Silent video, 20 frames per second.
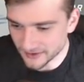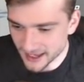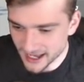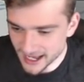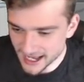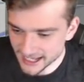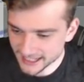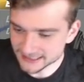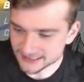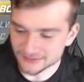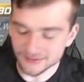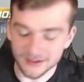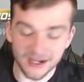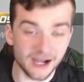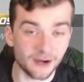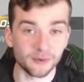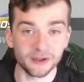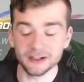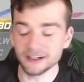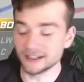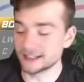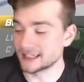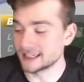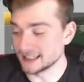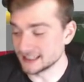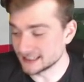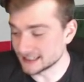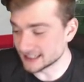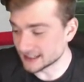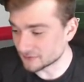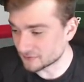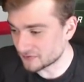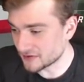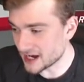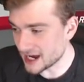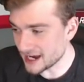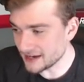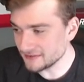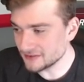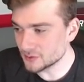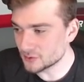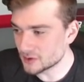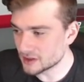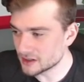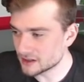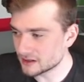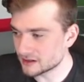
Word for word: guys. Wow, we are killing it. five to one